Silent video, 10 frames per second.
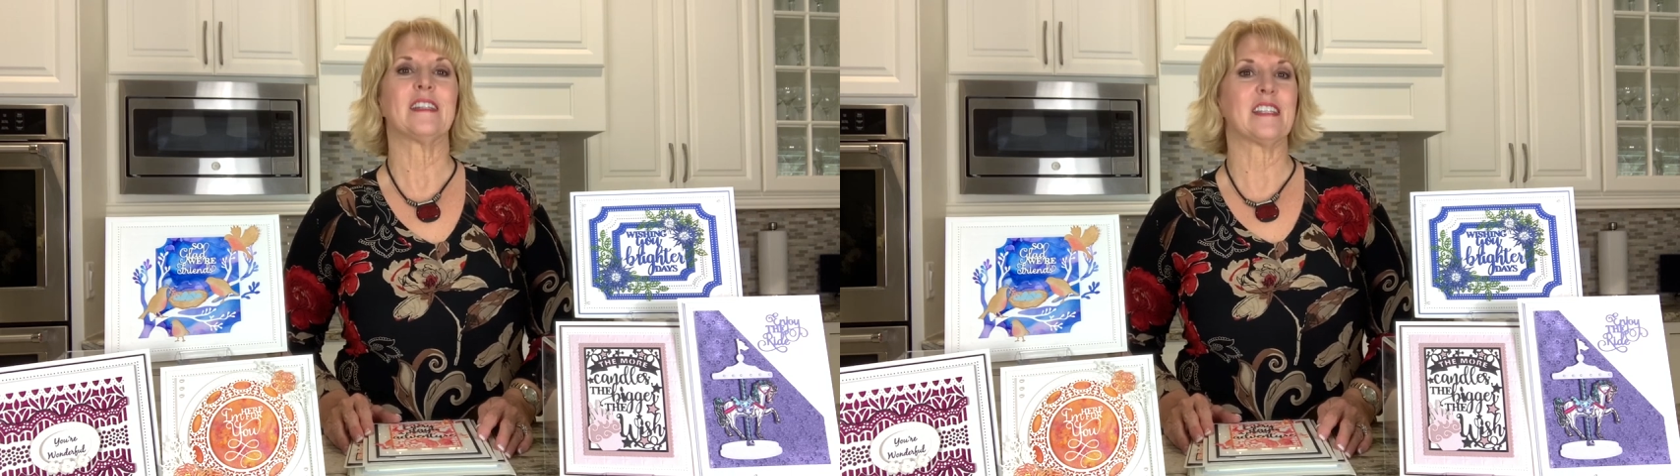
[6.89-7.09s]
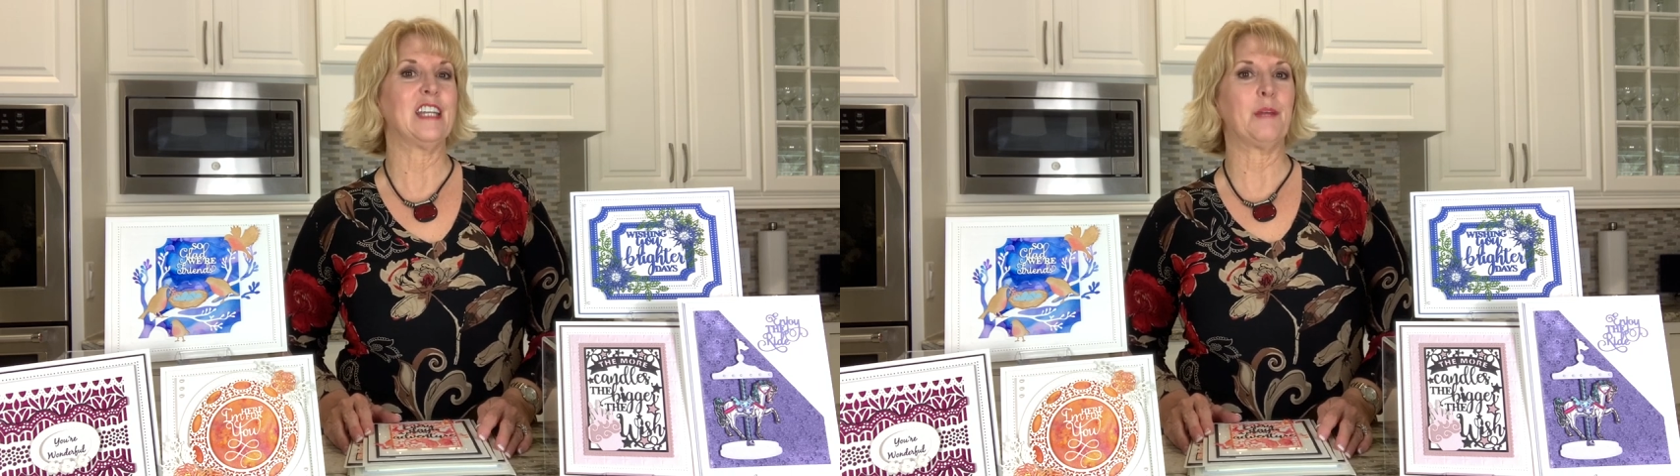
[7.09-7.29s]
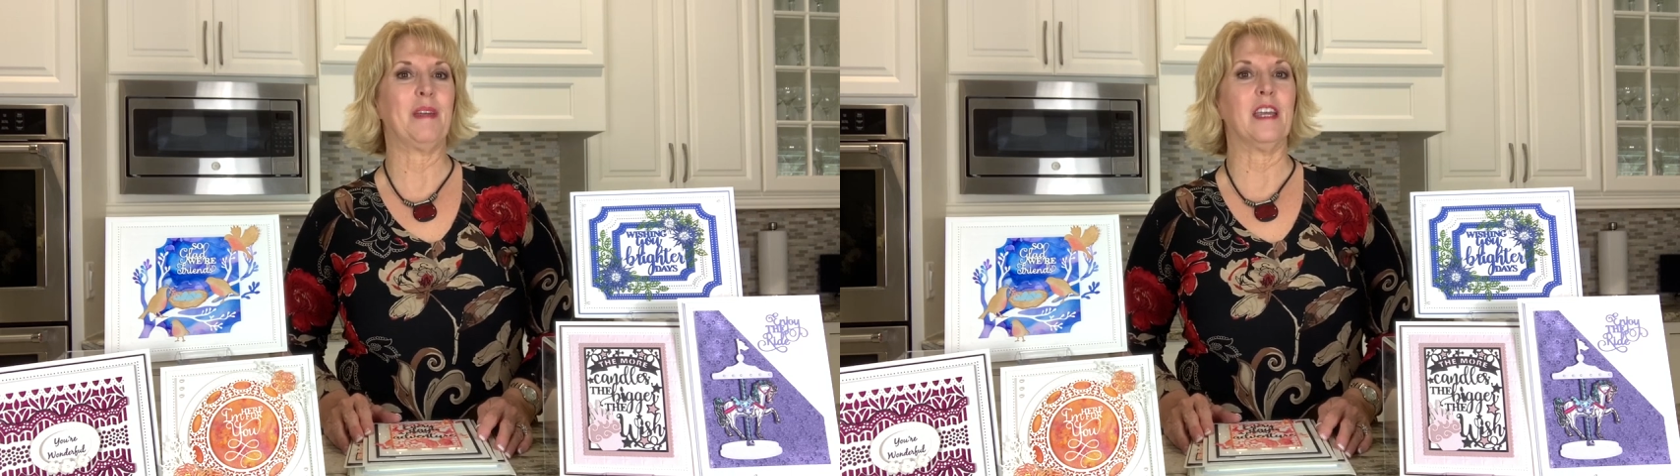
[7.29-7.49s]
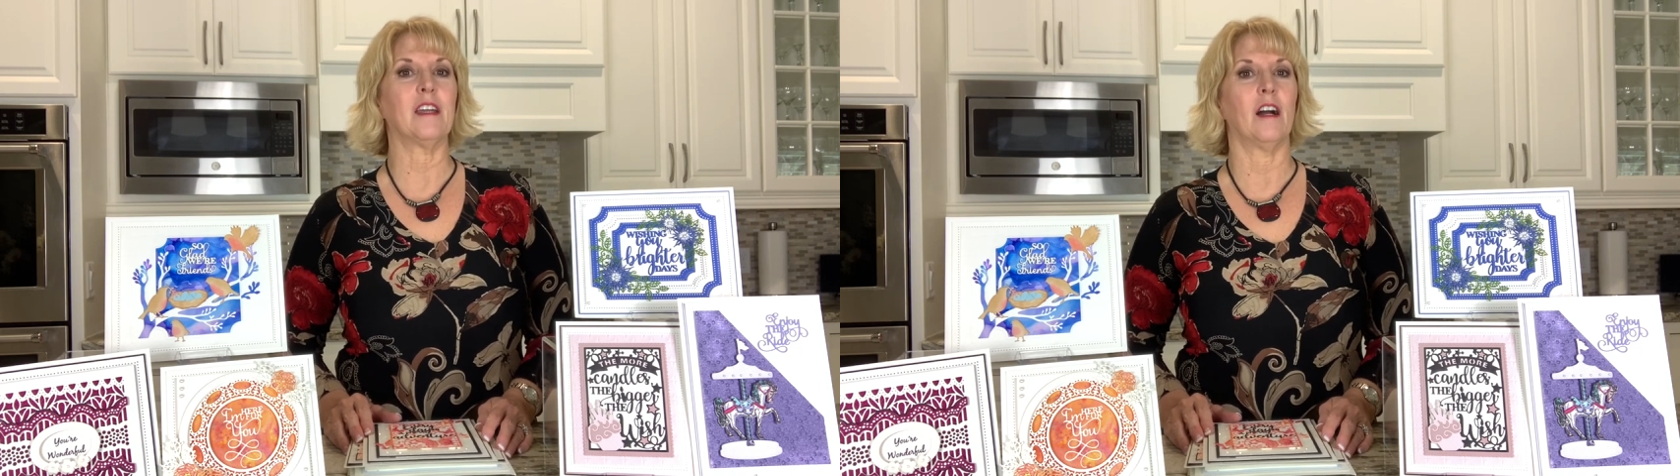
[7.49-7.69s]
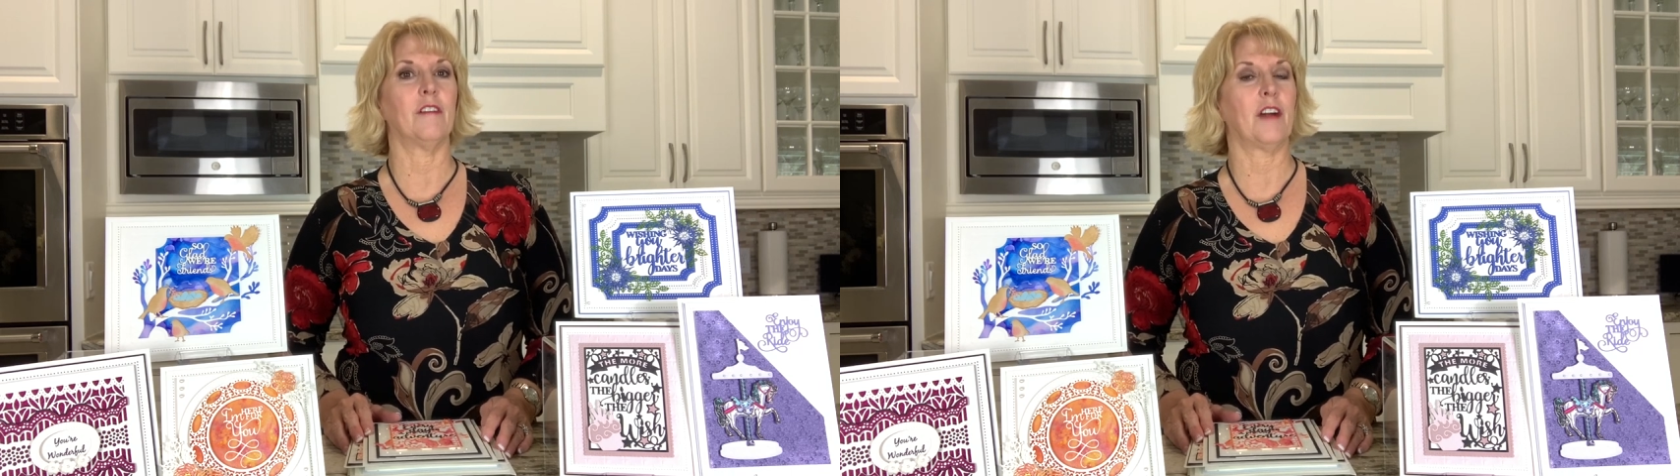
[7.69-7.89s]
sneak
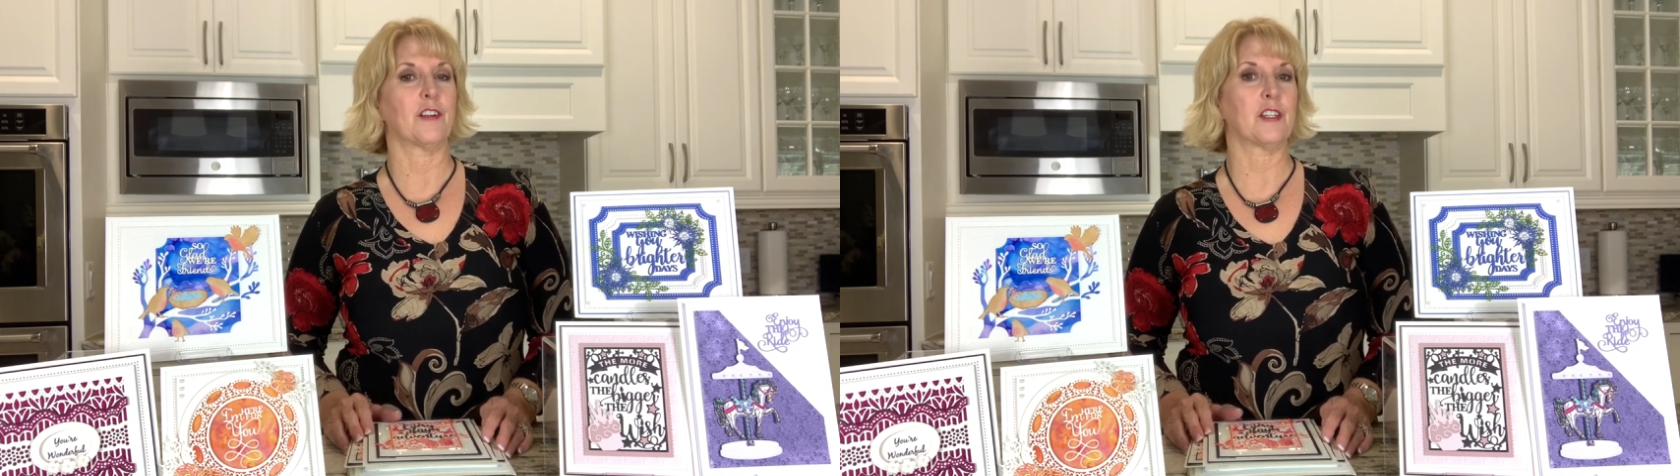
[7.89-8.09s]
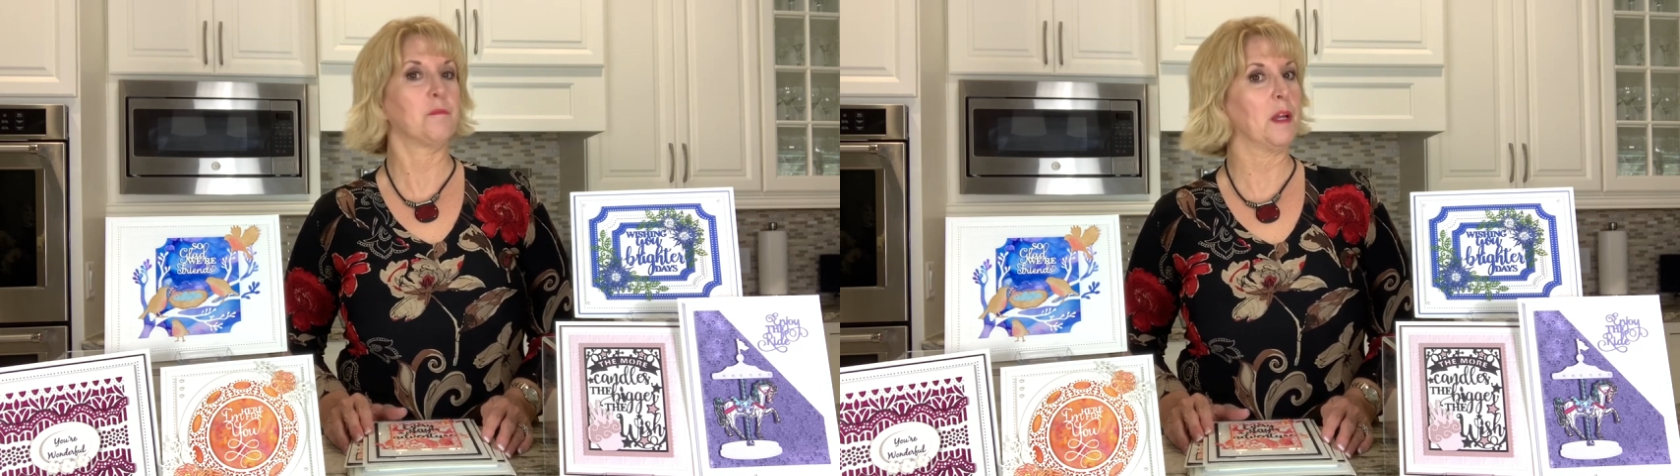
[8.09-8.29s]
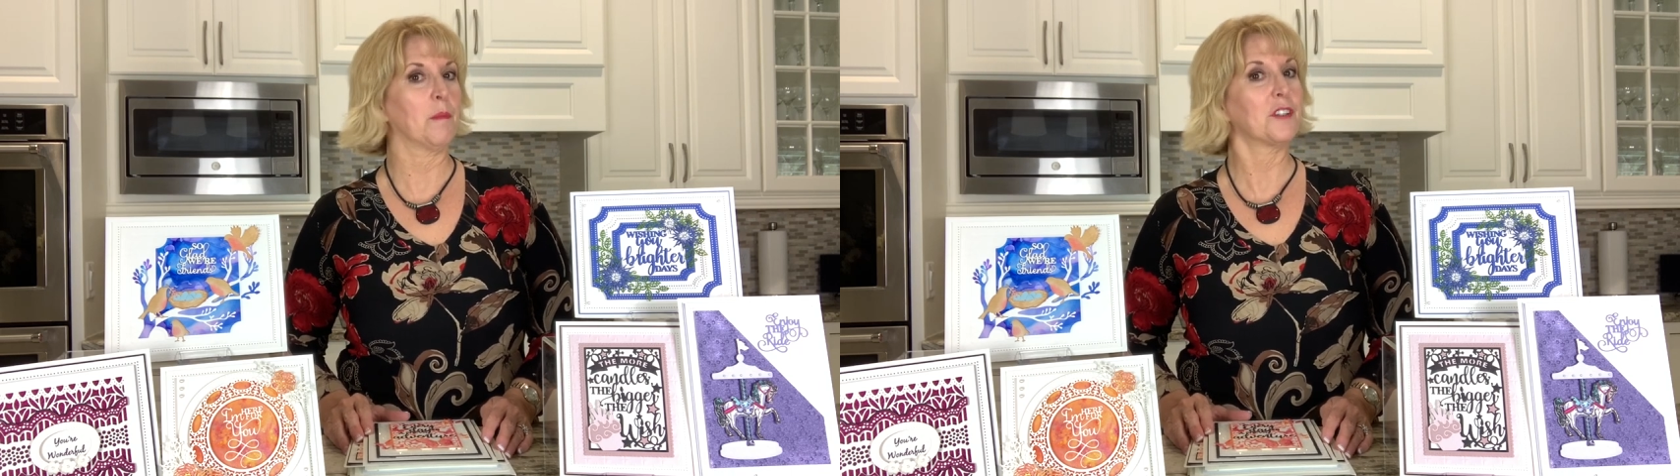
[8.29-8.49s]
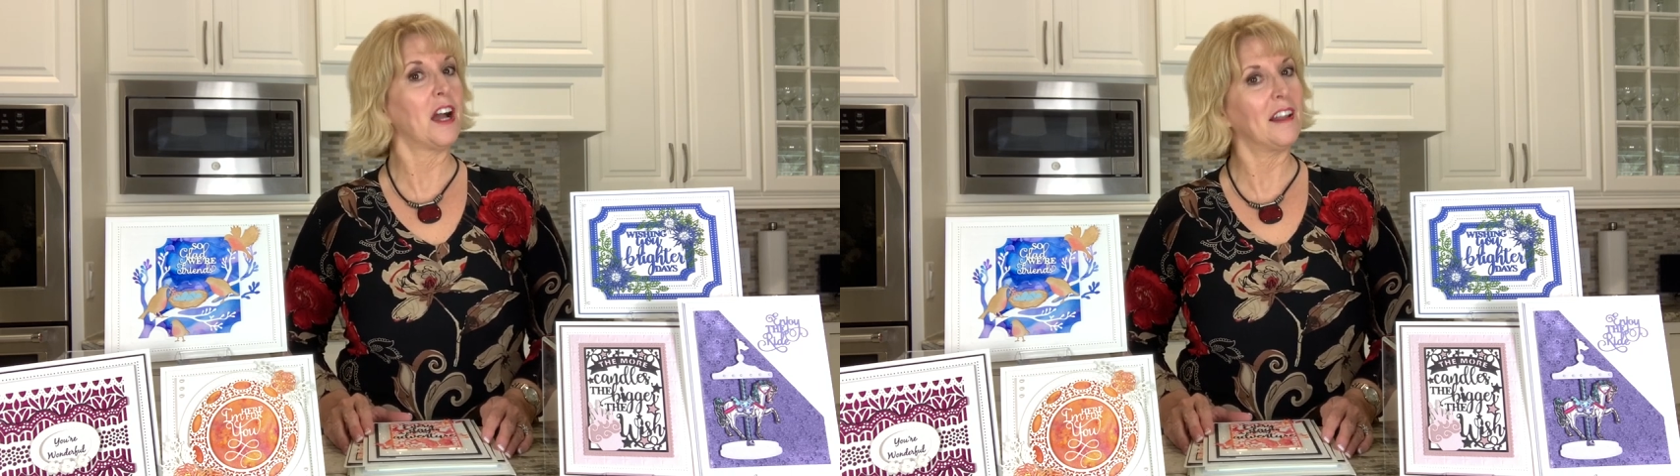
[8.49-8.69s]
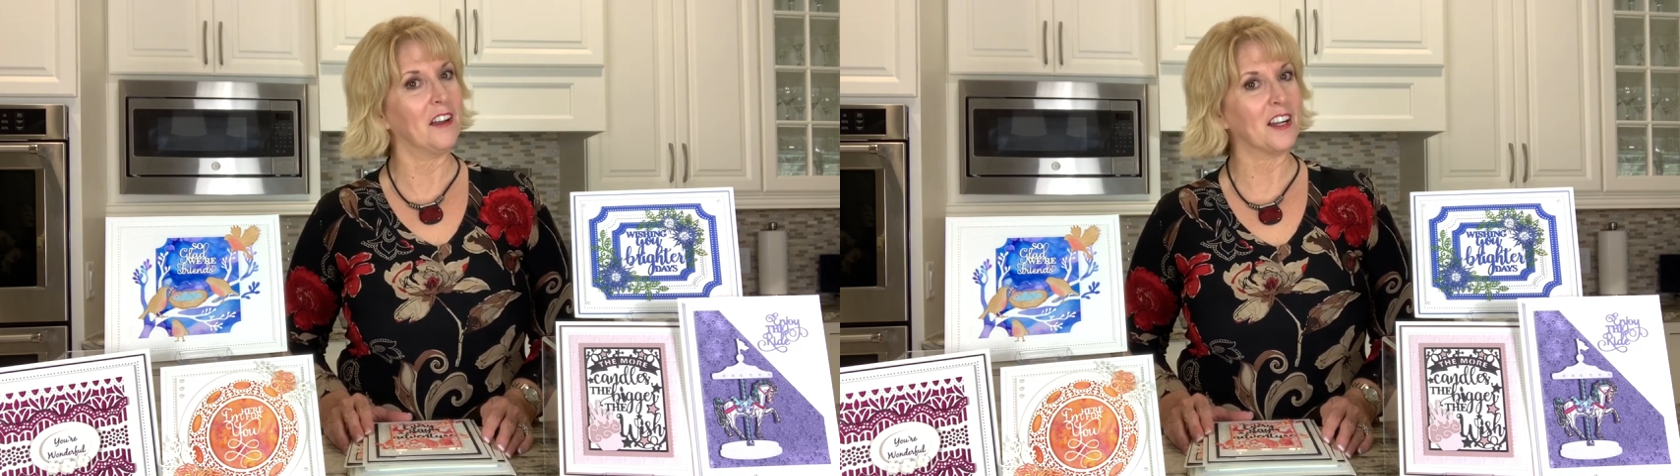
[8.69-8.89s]
peek of our September
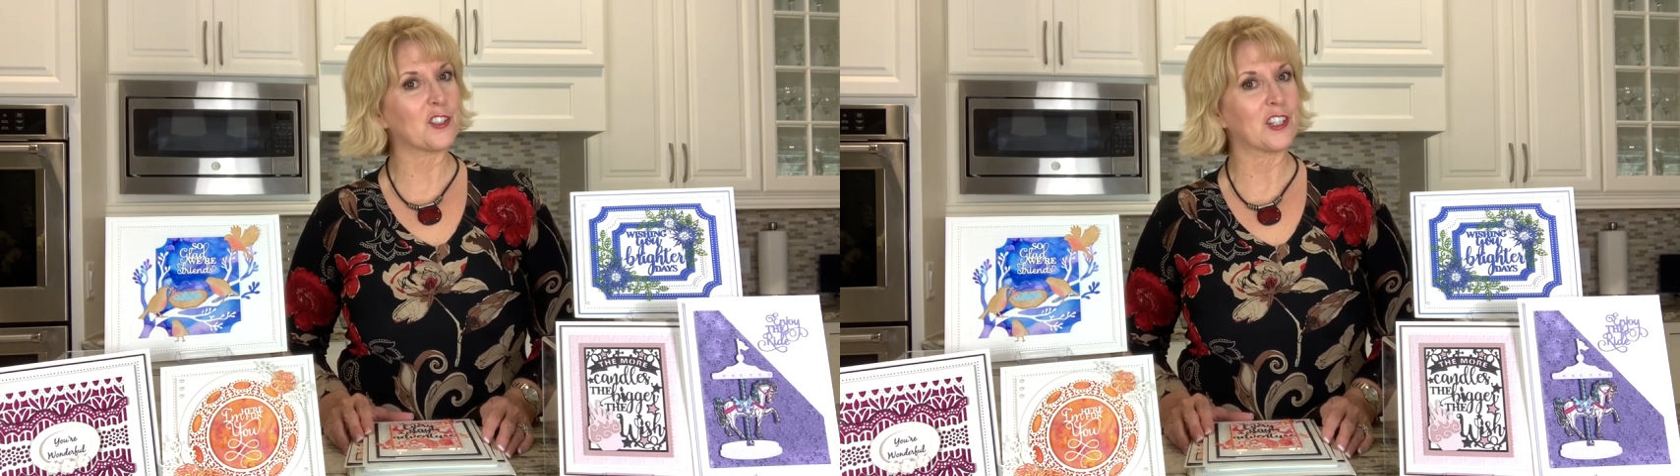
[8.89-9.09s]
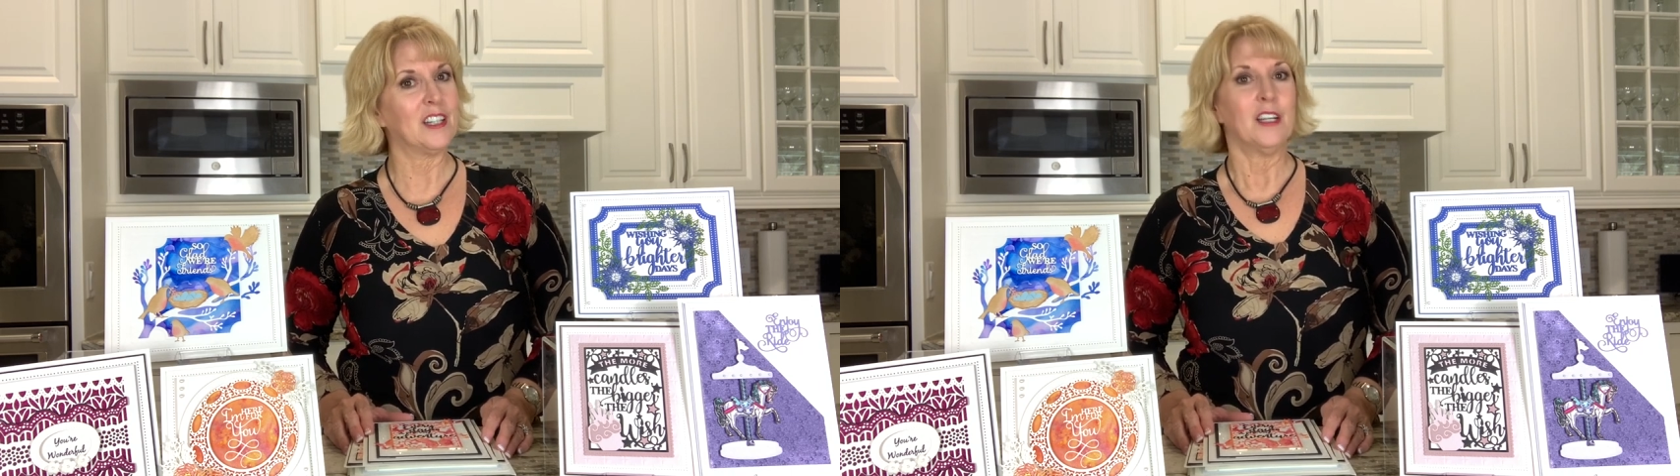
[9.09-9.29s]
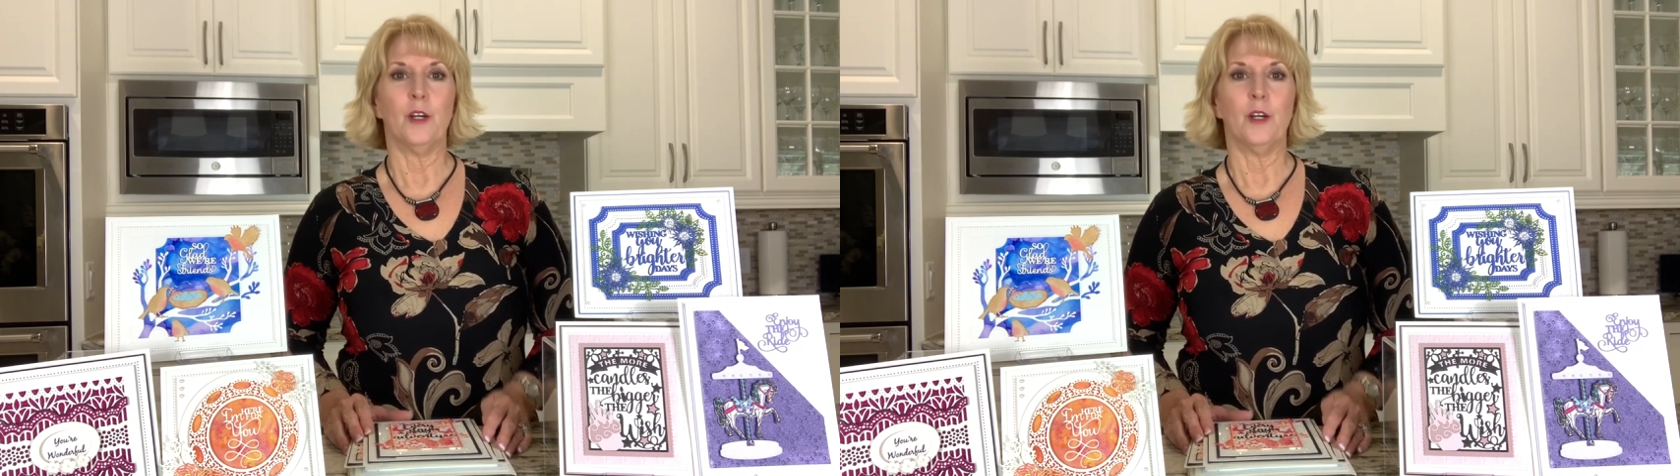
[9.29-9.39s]
die launch.